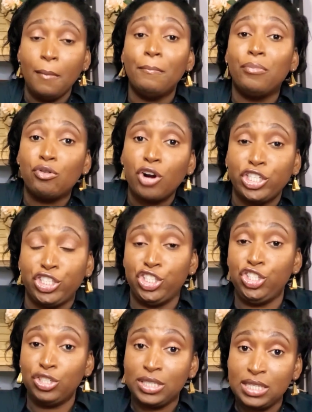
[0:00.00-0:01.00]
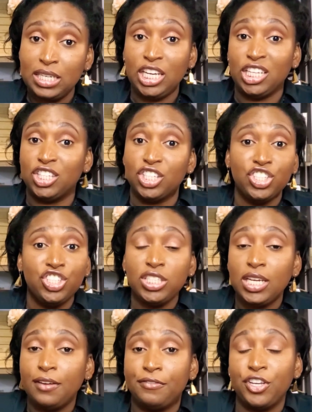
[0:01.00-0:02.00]
Brushing your teeth,
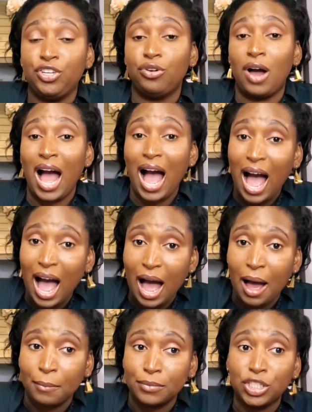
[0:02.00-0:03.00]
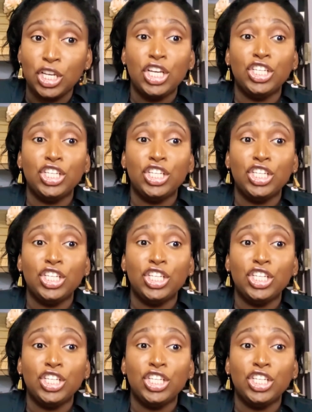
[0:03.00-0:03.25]
shaving your arm,